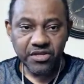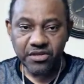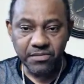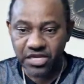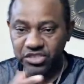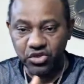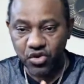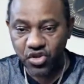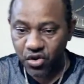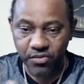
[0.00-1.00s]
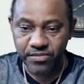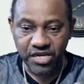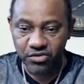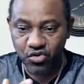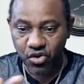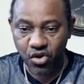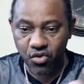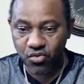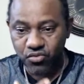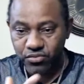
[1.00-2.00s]
Me not so, you, me not know
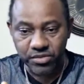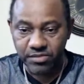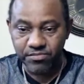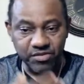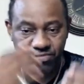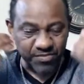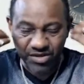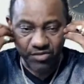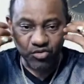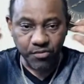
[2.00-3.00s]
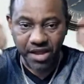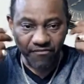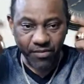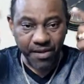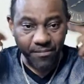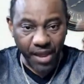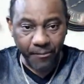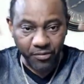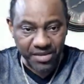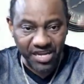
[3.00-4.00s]
how, me not know, me I
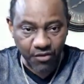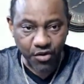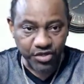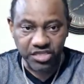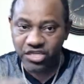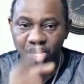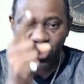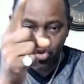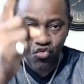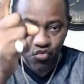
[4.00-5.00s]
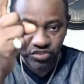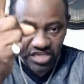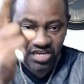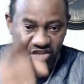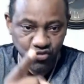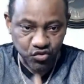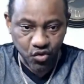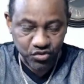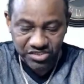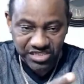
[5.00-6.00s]
put me head around it. You saying a
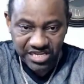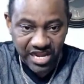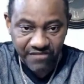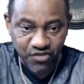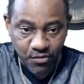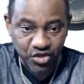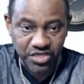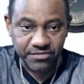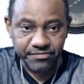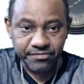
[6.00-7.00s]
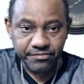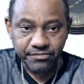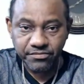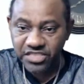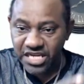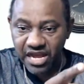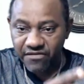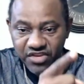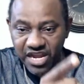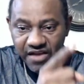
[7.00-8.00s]
2,000, saying I have no money. You
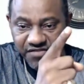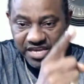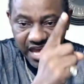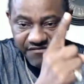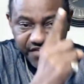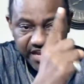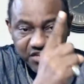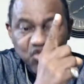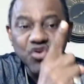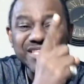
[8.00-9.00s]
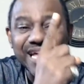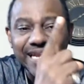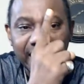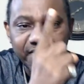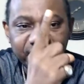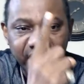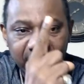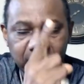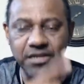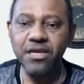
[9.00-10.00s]
cannot
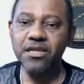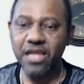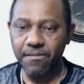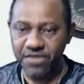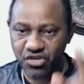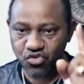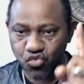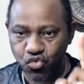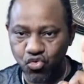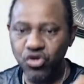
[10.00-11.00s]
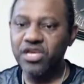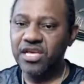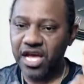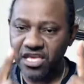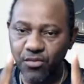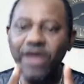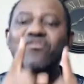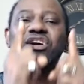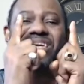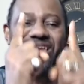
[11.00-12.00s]
find. That means you or your wife,
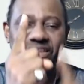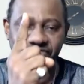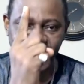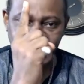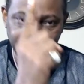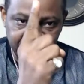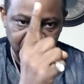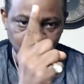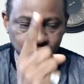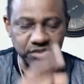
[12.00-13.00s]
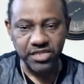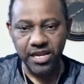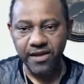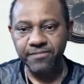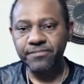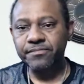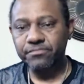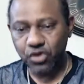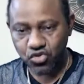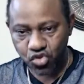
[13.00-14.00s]
you cannot find $1,000.
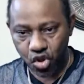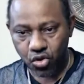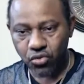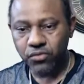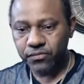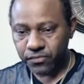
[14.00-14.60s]
But no